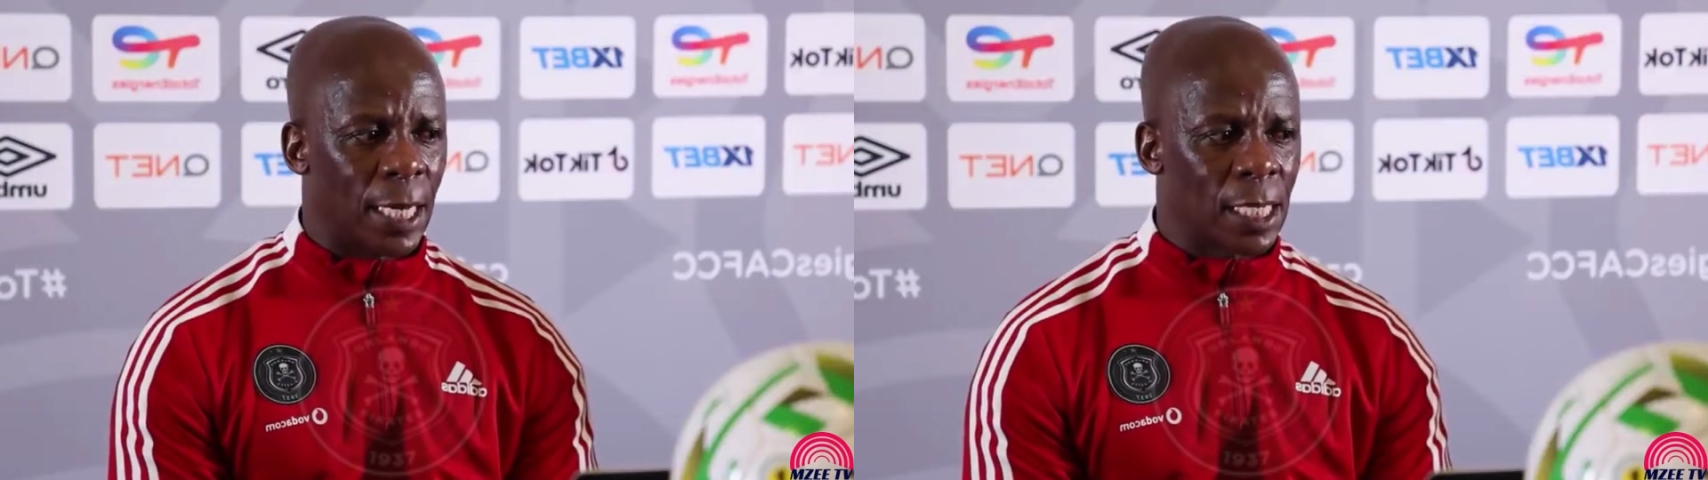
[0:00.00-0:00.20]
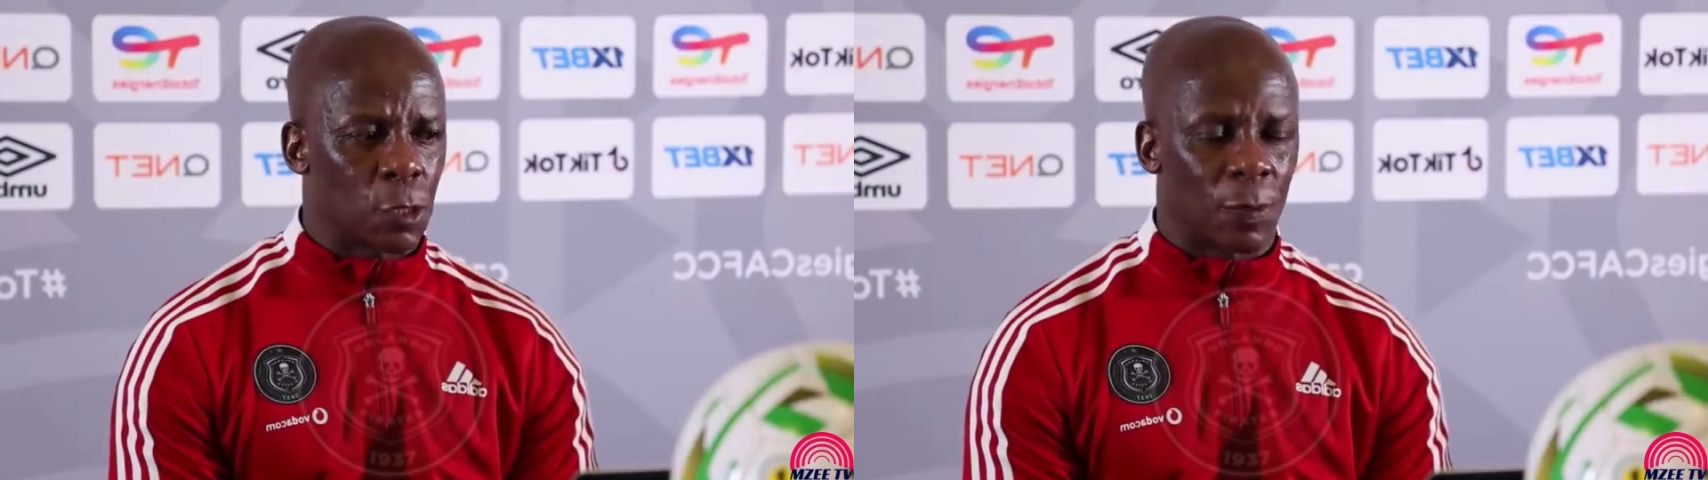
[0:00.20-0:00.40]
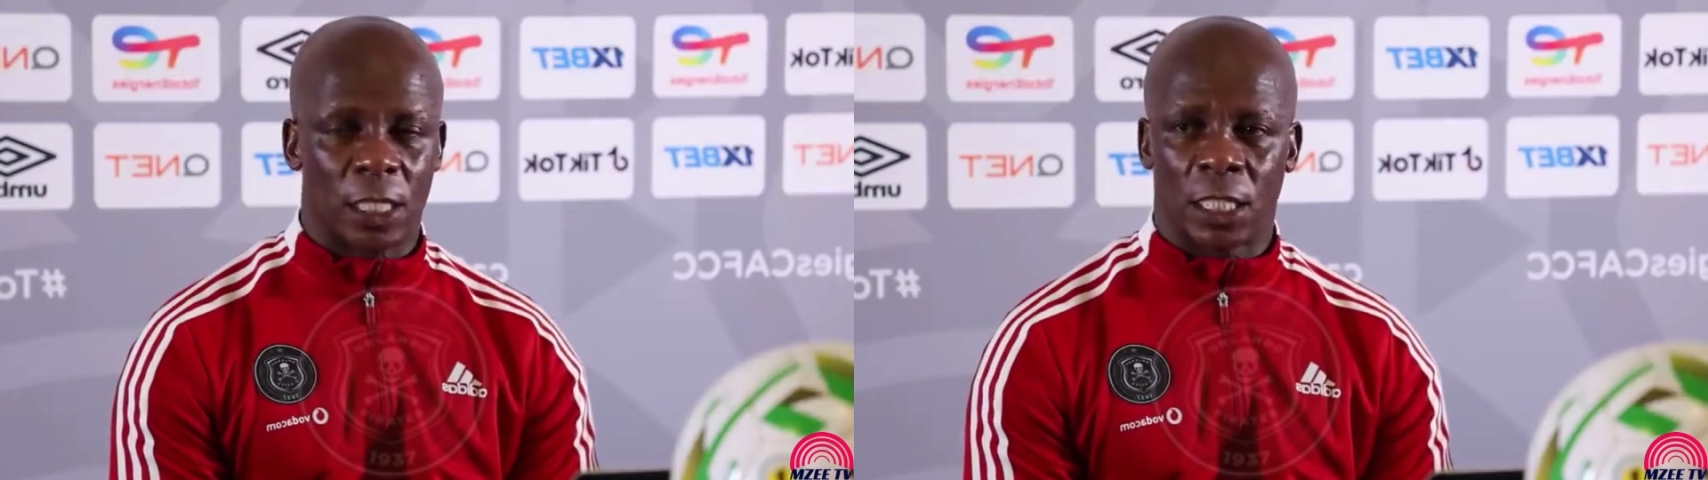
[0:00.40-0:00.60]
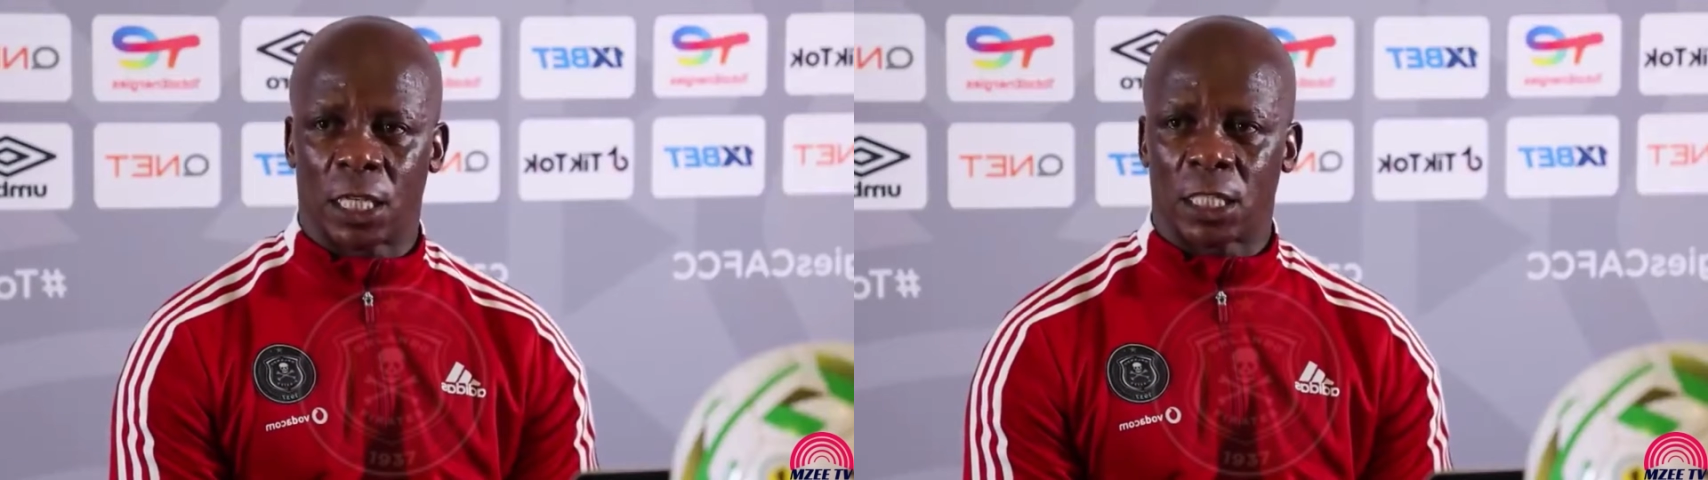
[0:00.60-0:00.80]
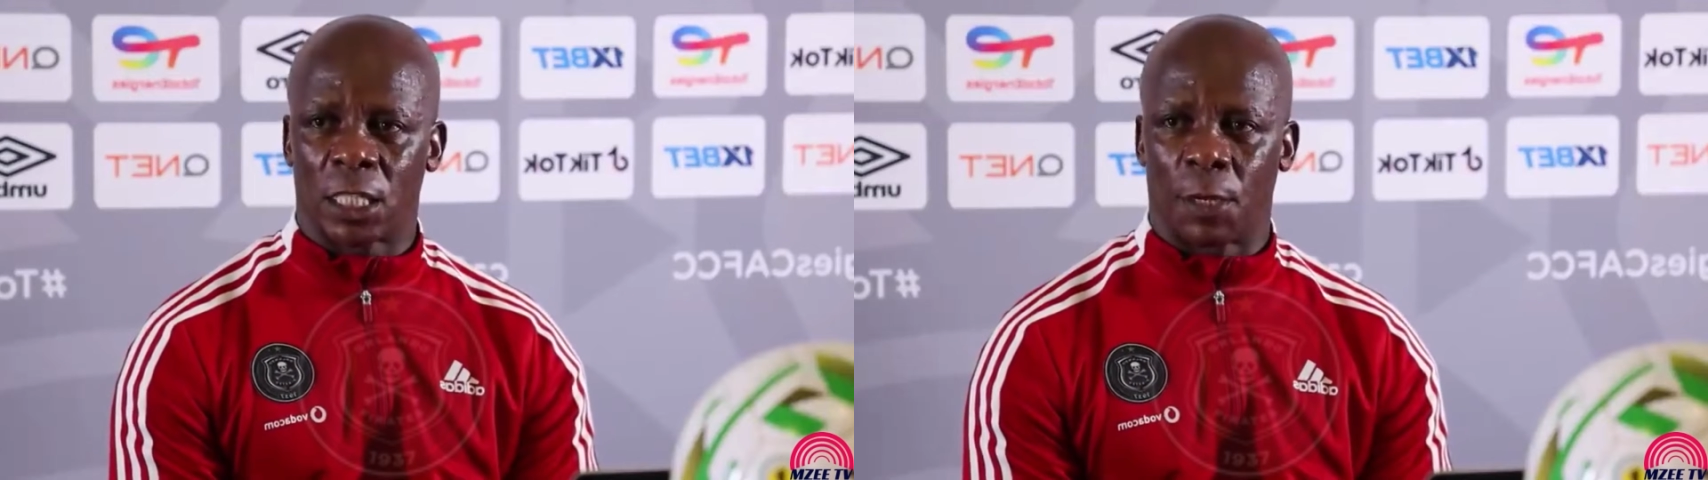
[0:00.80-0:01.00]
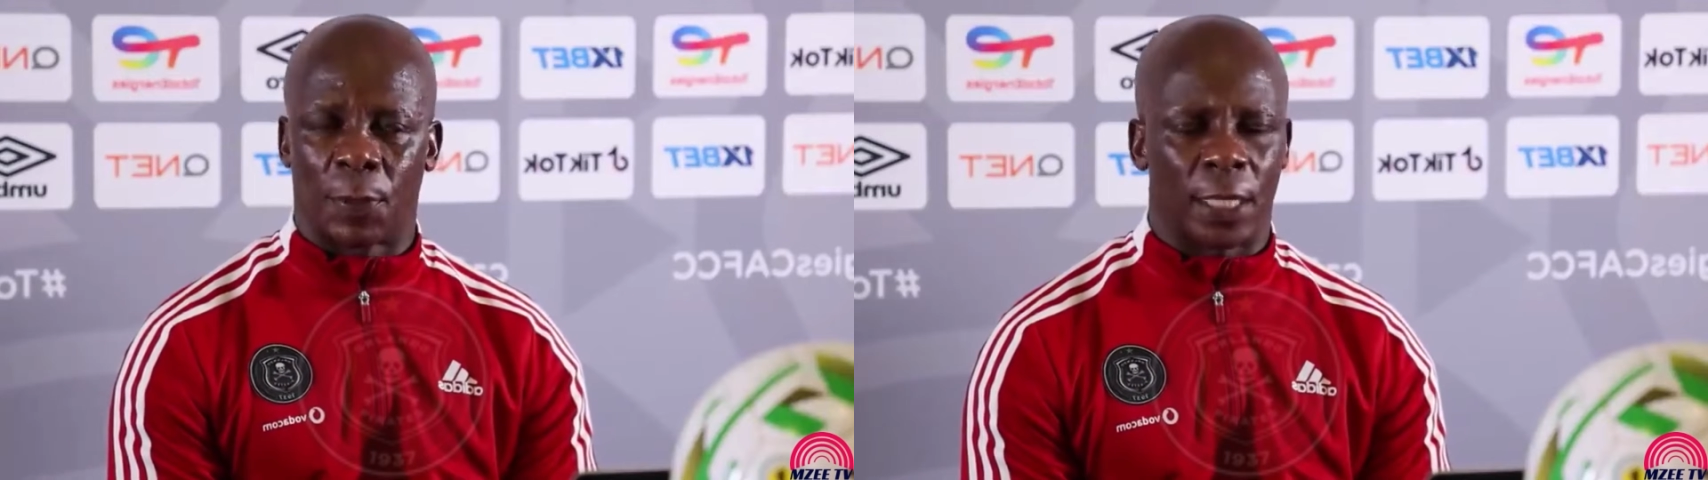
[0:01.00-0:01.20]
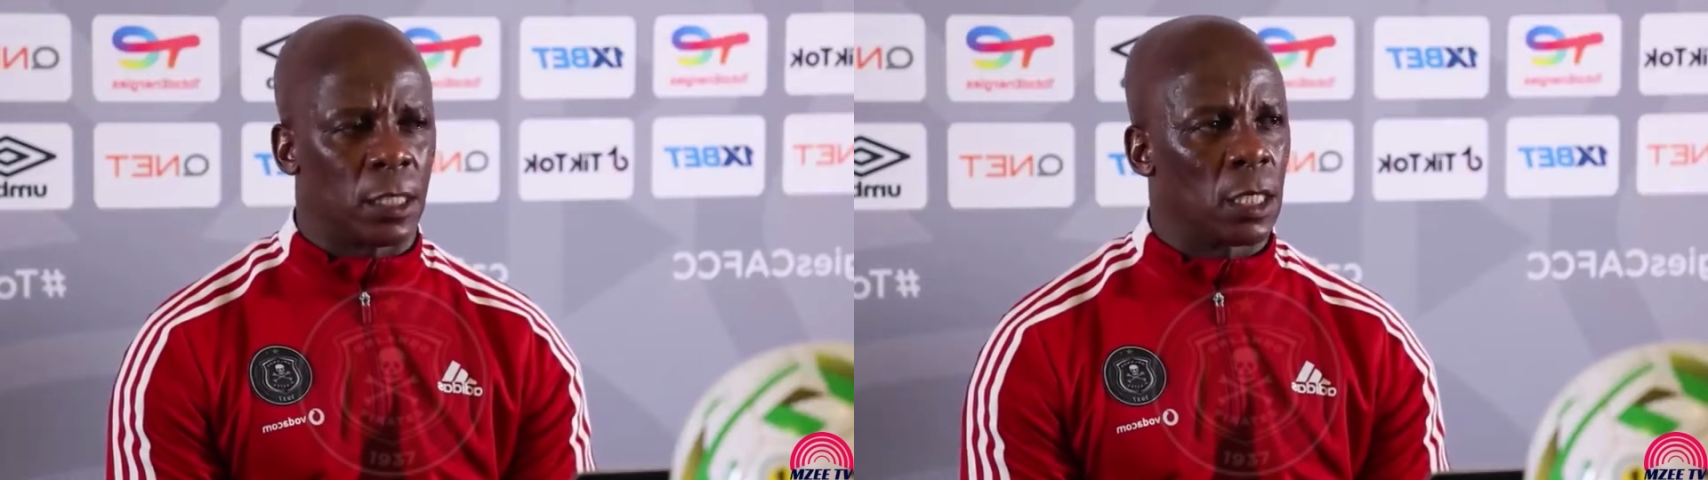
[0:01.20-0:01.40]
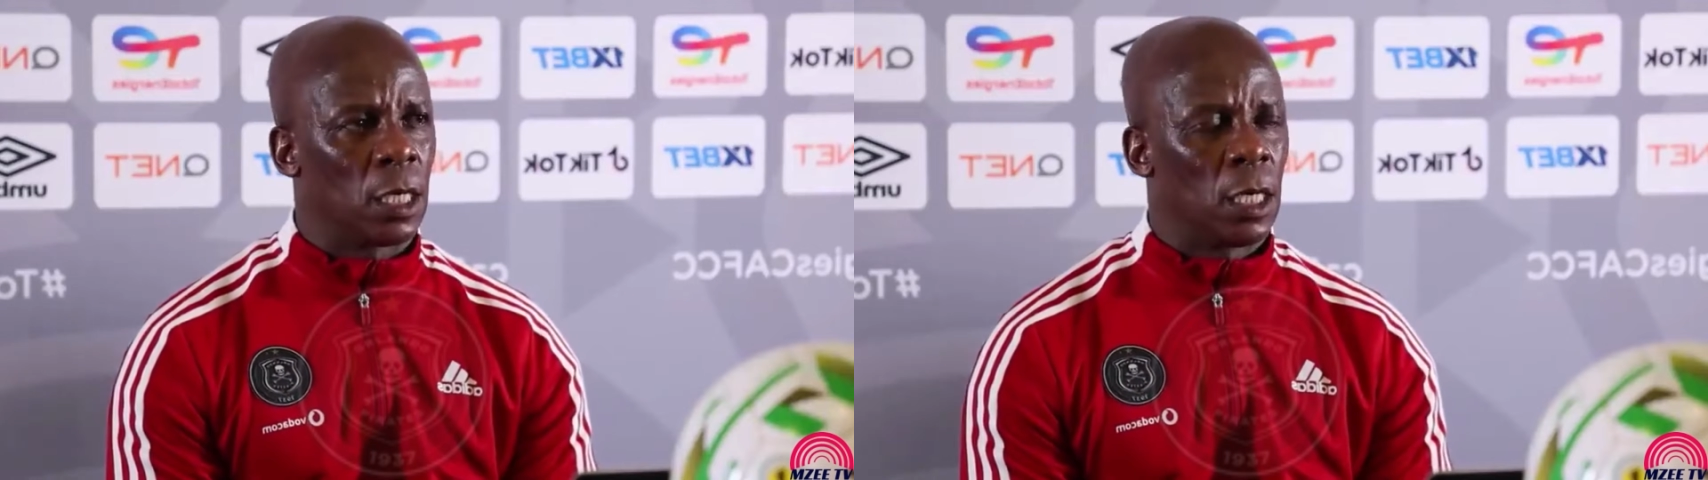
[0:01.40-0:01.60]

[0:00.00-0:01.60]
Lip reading: last match that they played,